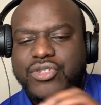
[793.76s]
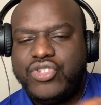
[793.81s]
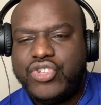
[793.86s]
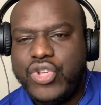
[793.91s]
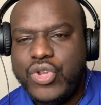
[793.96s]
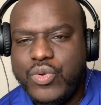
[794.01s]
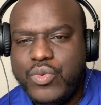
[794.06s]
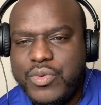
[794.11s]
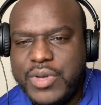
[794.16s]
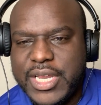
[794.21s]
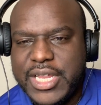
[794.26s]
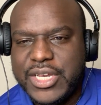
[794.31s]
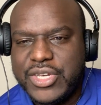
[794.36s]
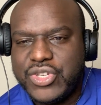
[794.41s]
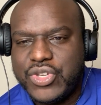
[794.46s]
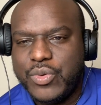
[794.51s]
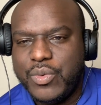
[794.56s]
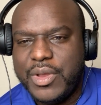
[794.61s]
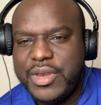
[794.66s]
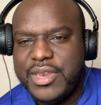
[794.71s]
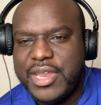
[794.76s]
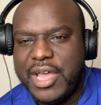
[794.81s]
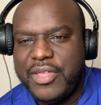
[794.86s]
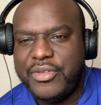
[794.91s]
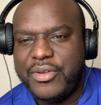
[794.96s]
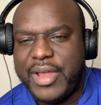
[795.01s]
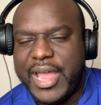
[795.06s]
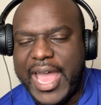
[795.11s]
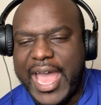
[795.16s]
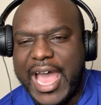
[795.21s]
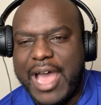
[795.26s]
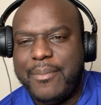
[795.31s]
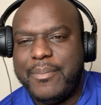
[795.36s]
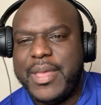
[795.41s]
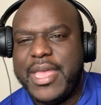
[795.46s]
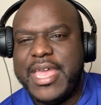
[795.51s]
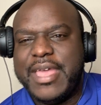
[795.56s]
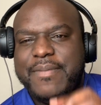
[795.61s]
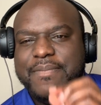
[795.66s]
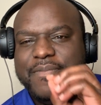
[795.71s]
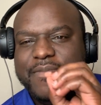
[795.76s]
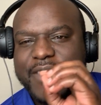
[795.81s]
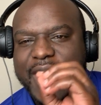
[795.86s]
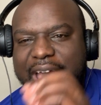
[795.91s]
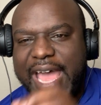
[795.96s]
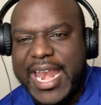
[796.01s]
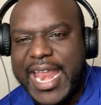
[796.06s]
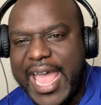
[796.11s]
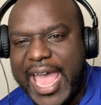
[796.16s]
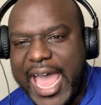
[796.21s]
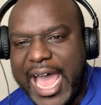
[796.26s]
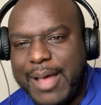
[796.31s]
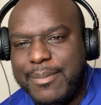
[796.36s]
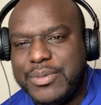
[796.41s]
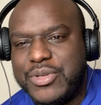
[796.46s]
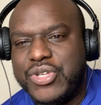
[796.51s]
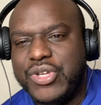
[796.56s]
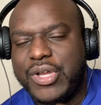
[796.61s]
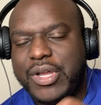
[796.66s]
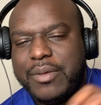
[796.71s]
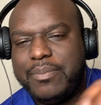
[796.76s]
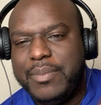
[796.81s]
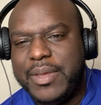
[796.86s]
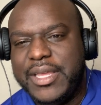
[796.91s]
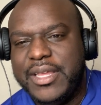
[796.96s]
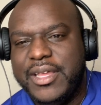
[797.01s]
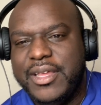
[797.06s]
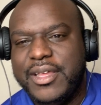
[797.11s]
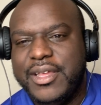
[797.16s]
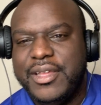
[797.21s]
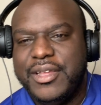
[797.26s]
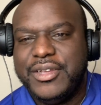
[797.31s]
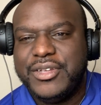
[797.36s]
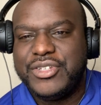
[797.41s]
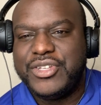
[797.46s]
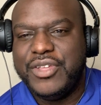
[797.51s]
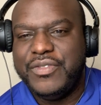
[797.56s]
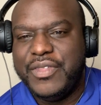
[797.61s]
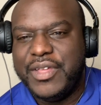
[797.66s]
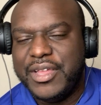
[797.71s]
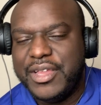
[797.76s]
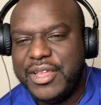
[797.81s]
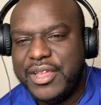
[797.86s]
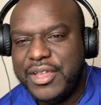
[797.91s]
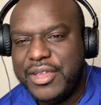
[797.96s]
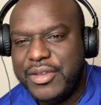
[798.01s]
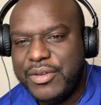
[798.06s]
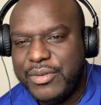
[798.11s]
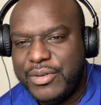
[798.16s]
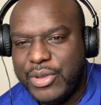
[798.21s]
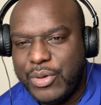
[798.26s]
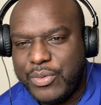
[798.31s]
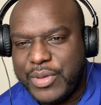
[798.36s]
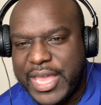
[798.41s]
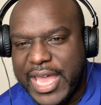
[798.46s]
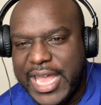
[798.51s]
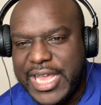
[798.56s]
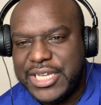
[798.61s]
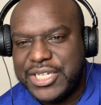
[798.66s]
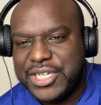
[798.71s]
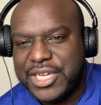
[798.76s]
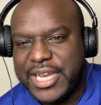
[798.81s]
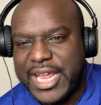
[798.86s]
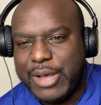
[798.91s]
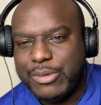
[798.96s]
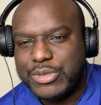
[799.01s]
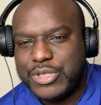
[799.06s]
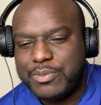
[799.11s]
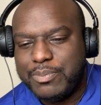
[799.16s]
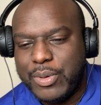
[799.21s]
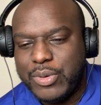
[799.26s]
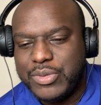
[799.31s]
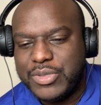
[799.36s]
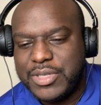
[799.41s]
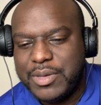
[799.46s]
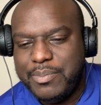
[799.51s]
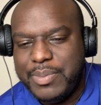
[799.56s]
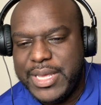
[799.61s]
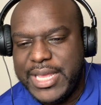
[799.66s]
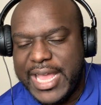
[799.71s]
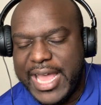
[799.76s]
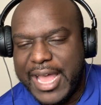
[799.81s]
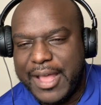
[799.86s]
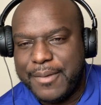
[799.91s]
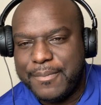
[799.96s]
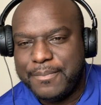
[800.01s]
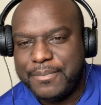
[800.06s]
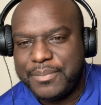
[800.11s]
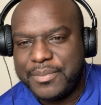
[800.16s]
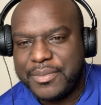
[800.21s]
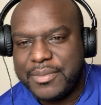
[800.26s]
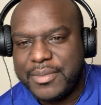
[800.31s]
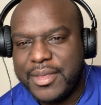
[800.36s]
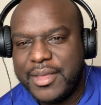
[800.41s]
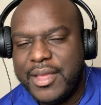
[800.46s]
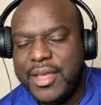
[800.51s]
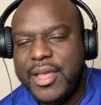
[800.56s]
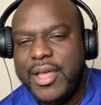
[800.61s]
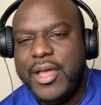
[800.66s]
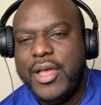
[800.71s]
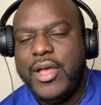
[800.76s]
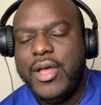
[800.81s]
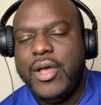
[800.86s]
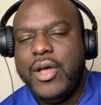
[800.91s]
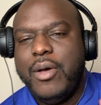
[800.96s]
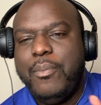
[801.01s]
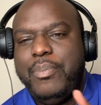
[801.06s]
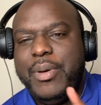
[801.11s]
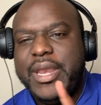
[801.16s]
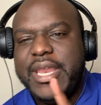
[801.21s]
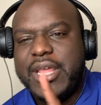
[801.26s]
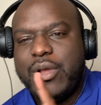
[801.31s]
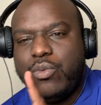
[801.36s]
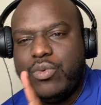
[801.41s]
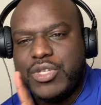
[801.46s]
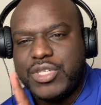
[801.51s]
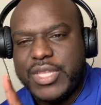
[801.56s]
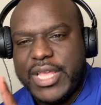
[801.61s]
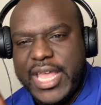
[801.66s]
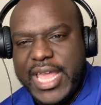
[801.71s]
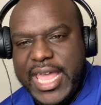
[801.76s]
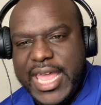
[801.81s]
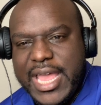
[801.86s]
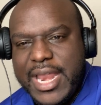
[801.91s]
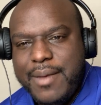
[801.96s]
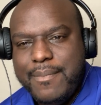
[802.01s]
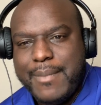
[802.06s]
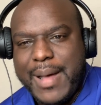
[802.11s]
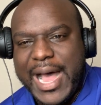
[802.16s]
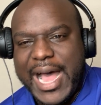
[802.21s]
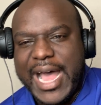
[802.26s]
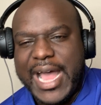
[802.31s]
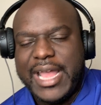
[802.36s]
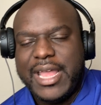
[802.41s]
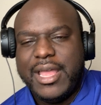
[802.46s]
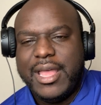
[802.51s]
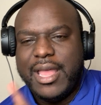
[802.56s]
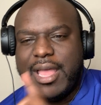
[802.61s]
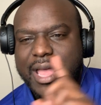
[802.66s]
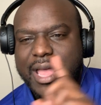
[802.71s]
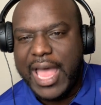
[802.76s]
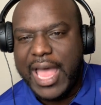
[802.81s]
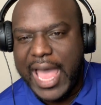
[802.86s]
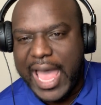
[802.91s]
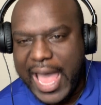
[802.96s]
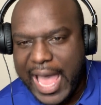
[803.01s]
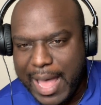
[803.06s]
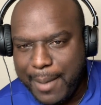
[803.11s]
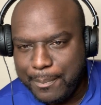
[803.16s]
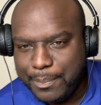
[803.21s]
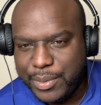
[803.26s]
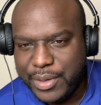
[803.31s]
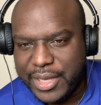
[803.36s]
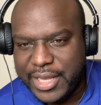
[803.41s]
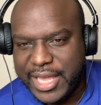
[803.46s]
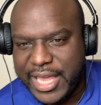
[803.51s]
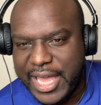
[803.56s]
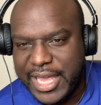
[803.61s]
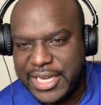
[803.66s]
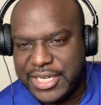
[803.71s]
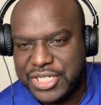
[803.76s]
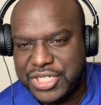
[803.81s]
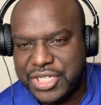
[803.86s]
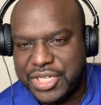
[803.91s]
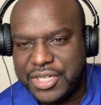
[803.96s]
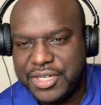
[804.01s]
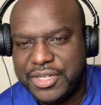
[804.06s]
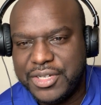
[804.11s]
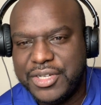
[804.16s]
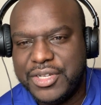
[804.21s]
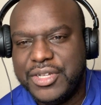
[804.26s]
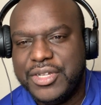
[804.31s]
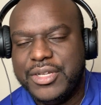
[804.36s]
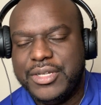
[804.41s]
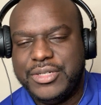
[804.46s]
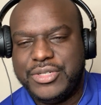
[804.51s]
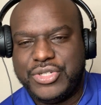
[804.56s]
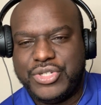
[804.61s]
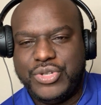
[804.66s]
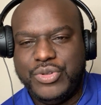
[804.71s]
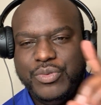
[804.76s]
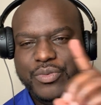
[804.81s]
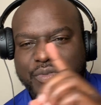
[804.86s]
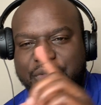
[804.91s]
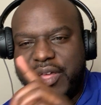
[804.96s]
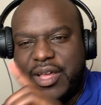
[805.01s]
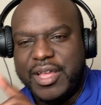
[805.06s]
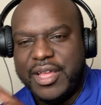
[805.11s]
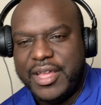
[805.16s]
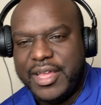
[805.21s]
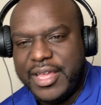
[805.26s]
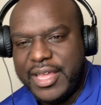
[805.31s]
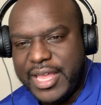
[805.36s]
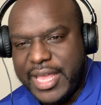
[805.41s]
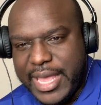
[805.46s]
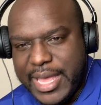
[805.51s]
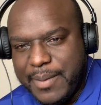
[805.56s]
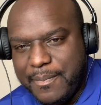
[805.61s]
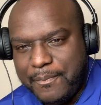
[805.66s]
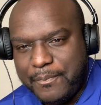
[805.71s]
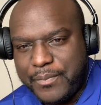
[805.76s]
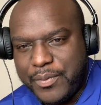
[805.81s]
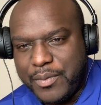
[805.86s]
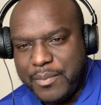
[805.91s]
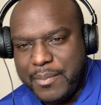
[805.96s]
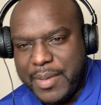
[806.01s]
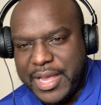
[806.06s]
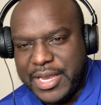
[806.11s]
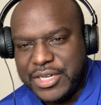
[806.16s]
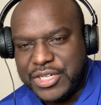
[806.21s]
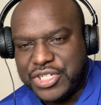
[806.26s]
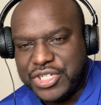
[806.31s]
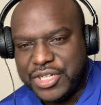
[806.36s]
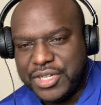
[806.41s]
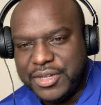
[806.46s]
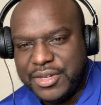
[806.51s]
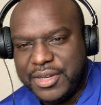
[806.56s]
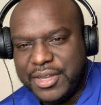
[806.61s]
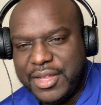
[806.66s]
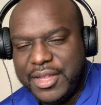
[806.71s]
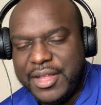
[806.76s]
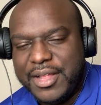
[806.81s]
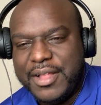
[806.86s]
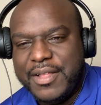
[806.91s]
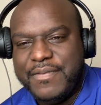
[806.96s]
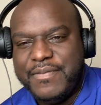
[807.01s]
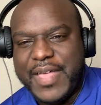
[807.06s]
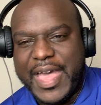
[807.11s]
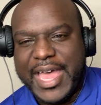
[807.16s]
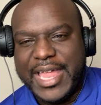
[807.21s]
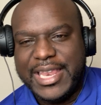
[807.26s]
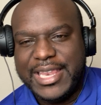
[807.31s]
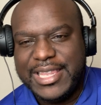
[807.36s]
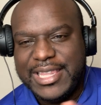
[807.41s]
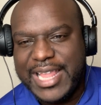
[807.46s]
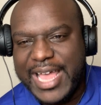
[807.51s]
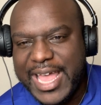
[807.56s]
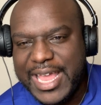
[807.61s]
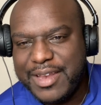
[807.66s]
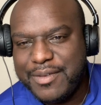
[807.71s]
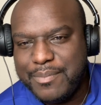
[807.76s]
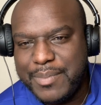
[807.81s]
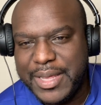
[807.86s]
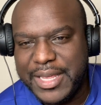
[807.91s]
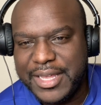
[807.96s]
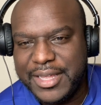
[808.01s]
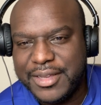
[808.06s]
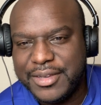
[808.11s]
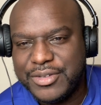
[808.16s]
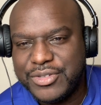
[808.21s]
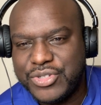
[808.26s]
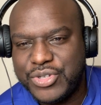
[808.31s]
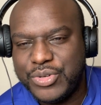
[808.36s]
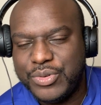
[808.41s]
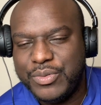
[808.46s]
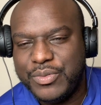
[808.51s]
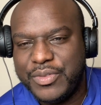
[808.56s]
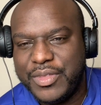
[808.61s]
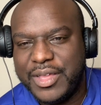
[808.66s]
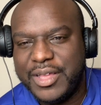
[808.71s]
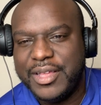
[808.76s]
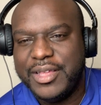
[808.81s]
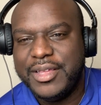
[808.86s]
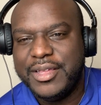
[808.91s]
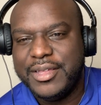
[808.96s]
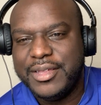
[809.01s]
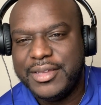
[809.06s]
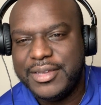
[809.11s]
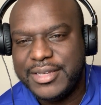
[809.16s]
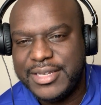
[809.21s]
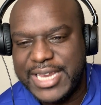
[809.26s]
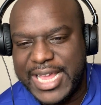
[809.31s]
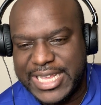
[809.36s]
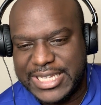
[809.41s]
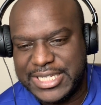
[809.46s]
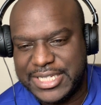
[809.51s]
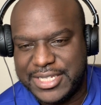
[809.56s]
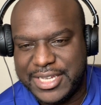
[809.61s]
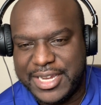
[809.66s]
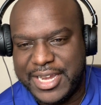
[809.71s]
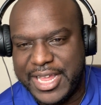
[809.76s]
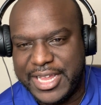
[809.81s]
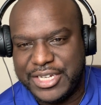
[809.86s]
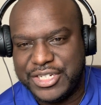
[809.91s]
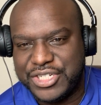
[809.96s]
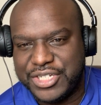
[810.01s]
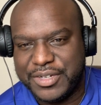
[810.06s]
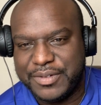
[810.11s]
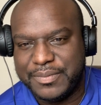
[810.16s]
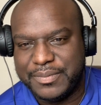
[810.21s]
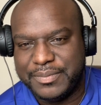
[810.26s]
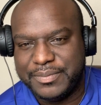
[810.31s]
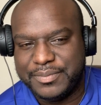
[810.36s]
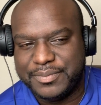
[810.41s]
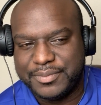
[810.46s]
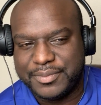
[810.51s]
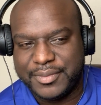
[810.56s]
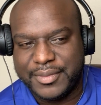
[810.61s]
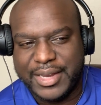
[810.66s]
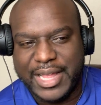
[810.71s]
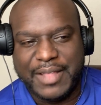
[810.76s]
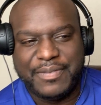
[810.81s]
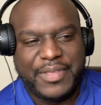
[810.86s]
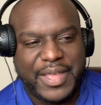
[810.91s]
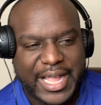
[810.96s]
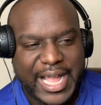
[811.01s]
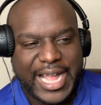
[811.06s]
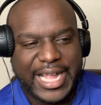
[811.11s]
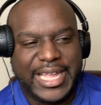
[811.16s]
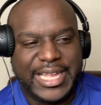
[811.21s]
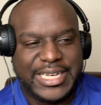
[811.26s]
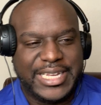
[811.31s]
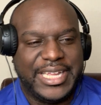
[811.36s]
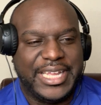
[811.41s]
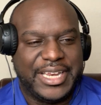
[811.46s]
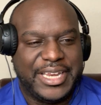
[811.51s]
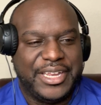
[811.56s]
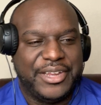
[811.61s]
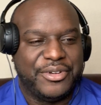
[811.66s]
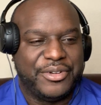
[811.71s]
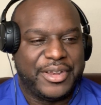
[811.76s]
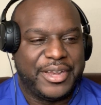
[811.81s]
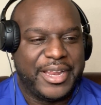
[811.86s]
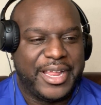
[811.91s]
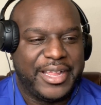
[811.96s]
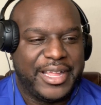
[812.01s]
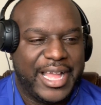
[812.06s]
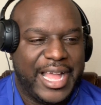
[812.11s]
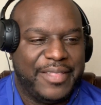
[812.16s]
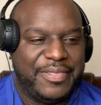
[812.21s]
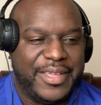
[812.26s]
tuned into another app, and that app took me to the location I was supposed to be at. But it was in my application to the information that led me to the destination. I think I can end here today.